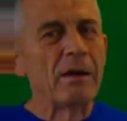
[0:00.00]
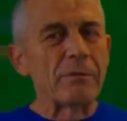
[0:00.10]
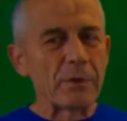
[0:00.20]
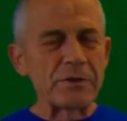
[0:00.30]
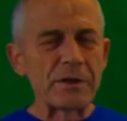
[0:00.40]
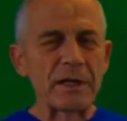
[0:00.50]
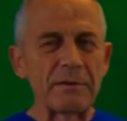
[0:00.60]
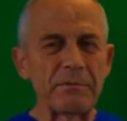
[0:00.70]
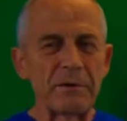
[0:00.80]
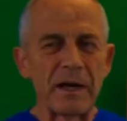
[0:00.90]

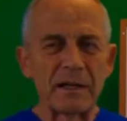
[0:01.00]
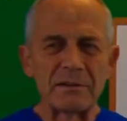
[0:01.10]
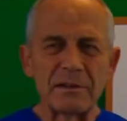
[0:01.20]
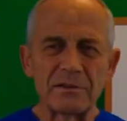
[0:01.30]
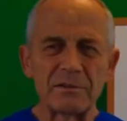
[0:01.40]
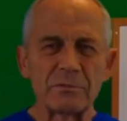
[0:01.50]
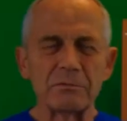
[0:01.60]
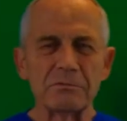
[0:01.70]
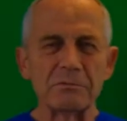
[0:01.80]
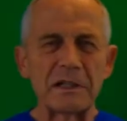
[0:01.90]
Fortunately for us,
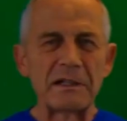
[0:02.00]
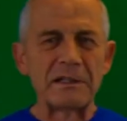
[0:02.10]
one